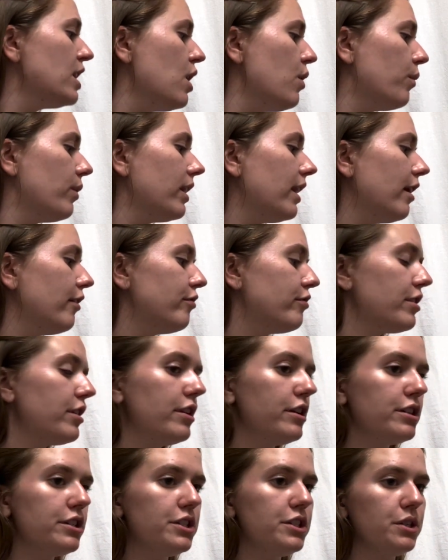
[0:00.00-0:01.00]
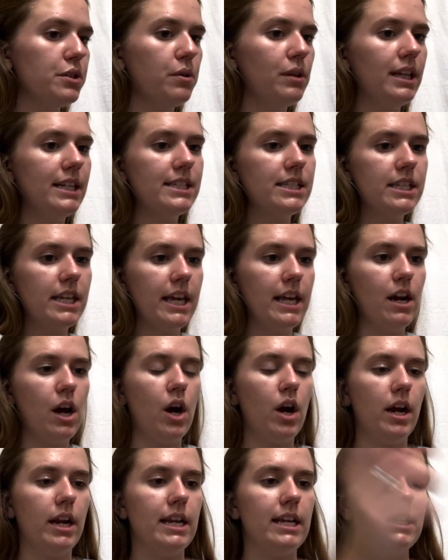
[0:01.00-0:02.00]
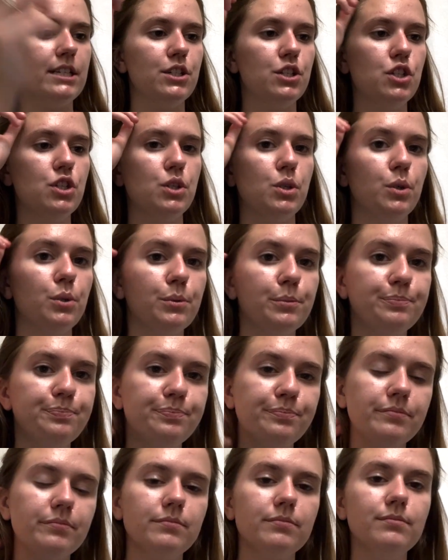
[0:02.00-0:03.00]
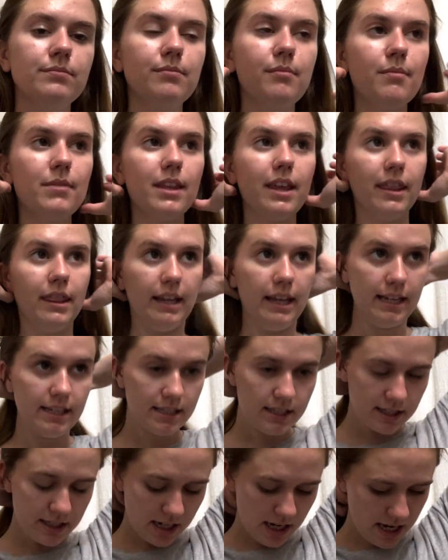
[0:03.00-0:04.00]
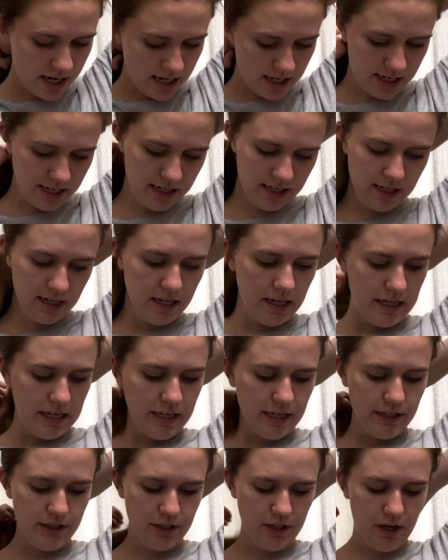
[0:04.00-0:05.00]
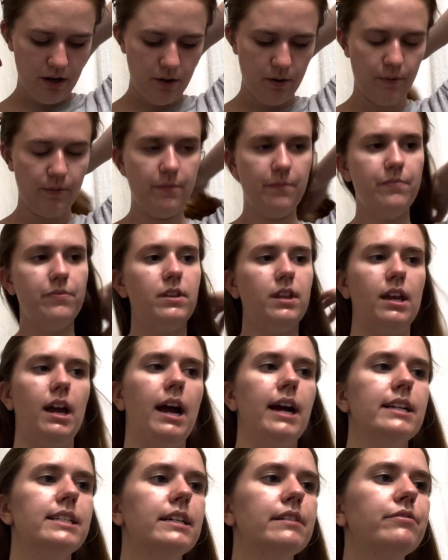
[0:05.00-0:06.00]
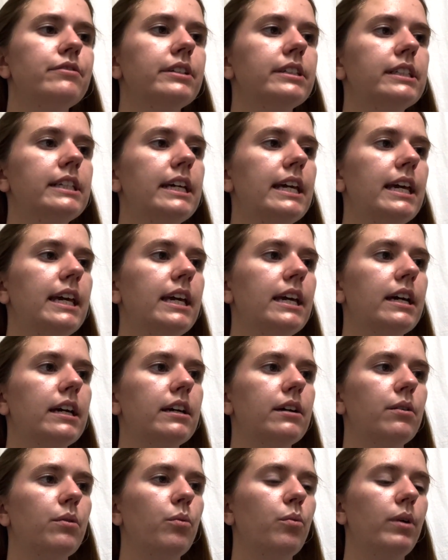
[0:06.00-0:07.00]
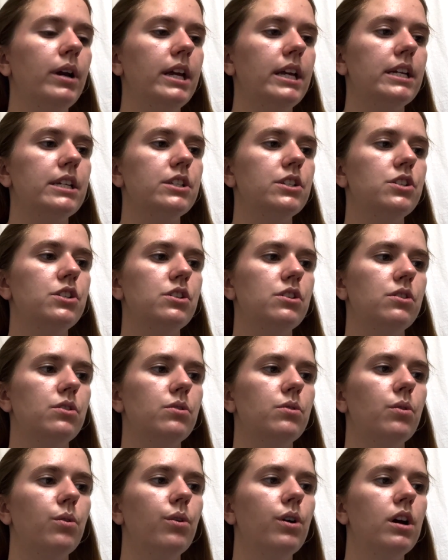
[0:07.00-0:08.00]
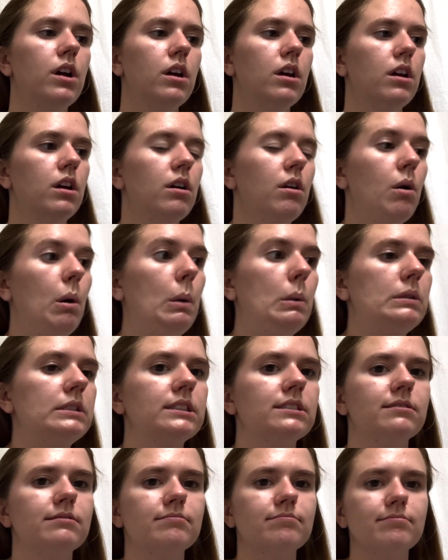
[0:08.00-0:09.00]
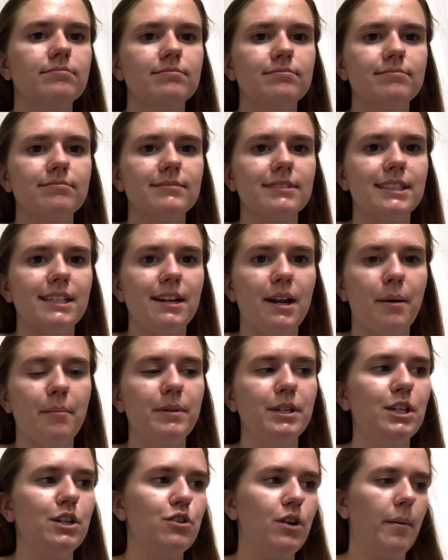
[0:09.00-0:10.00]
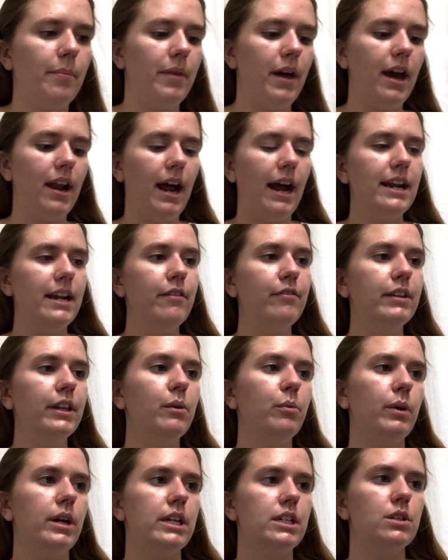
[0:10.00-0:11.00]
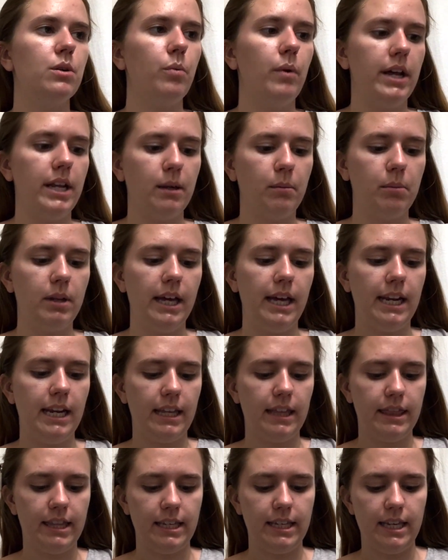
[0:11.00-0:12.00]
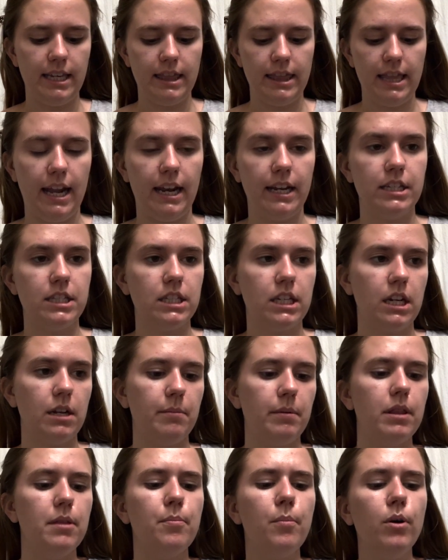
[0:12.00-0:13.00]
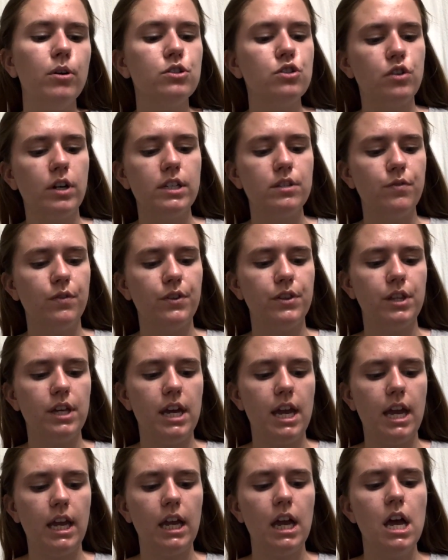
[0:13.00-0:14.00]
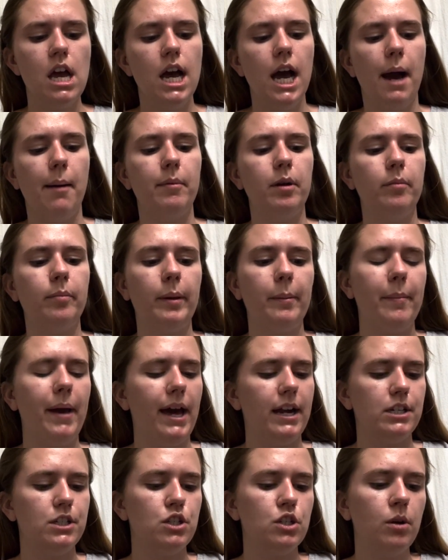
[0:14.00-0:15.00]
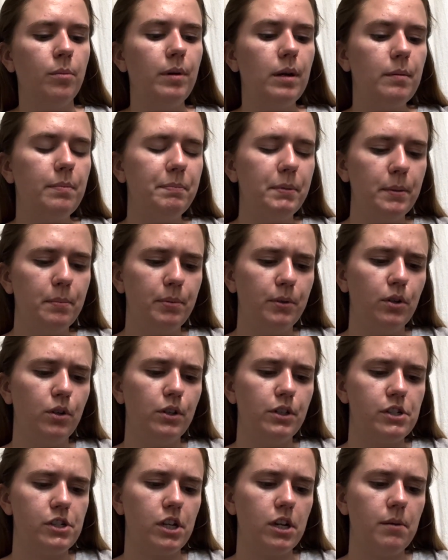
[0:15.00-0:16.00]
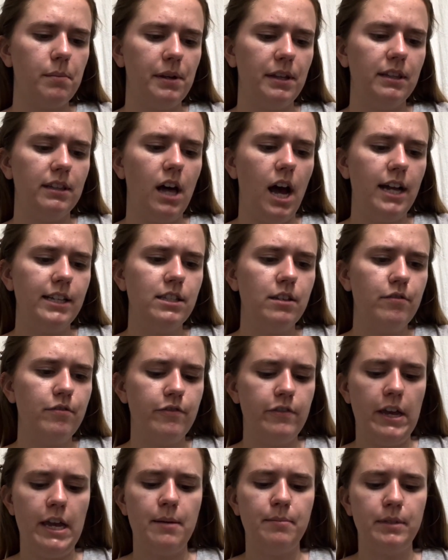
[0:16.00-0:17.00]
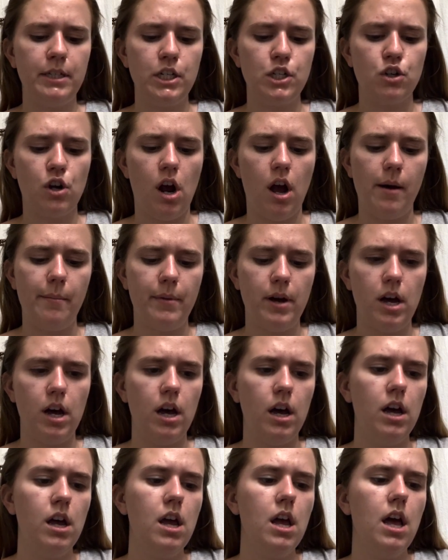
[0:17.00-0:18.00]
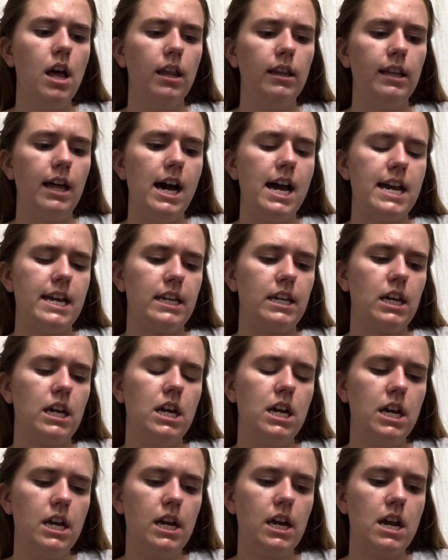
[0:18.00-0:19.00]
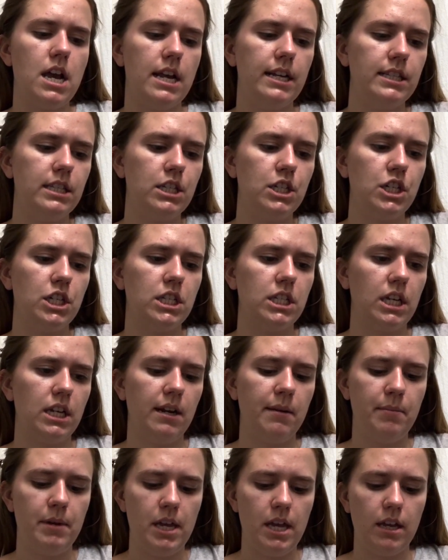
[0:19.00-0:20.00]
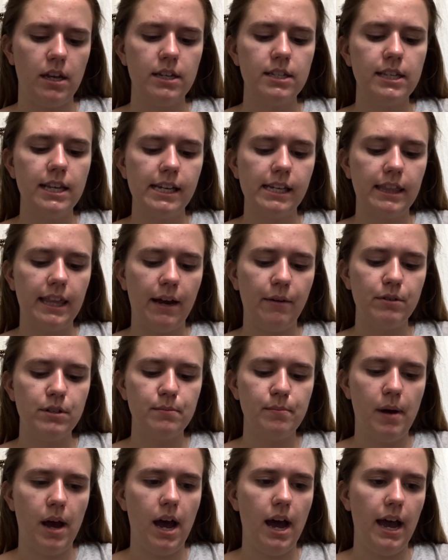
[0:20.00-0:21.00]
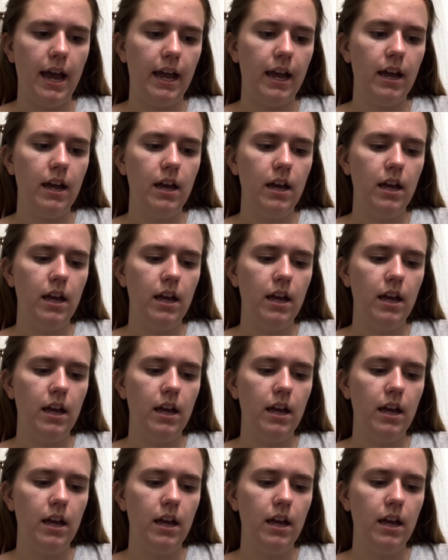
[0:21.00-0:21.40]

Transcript: without further ado, let's get on into this. So I definitely went into, I did not mean to drop that. I definitely went into wedding planning thinking it's going to be the most stressful thing. I'm going to be mad at so many people. There's going to be lots of family drama. Like, it's just going to be, because like that was my,